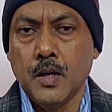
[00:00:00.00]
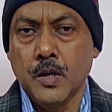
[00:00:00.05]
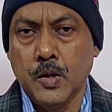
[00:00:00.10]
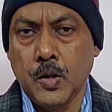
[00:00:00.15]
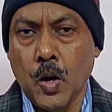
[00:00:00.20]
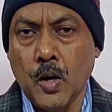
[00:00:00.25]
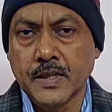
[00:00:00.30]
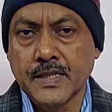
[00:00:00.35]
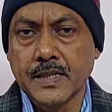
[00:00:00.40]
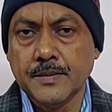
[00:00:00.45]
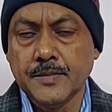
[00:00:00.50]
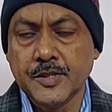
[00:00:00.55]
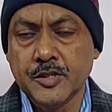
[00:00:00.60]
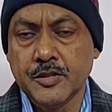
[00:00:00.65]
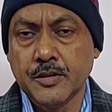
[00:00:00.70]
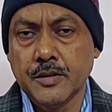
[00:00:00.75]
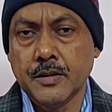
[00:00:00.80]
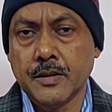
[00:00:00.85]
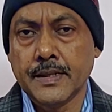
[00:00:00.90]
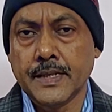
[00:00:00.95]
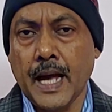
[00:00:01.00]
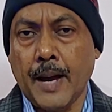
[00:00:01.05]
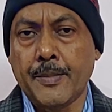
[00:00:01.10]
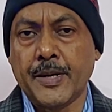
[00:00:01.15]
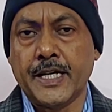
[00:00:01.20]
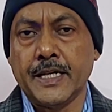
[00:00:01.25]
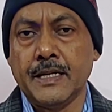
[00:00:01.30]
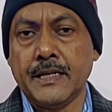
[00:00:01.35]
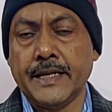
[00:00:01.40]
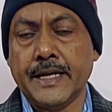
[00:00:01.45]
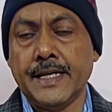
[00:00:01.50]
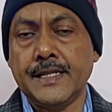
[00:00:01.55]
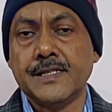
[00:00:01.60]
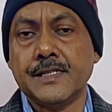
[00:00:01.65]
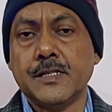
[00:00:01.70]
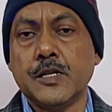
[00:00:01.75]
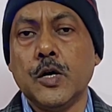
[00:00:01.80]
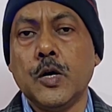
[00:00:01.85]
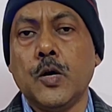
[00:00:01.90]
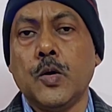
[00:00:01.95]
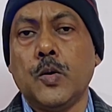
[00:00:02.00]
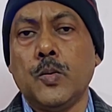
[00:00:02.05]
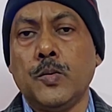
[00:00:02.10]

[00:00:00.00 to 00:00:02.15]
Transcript: Long term capital gains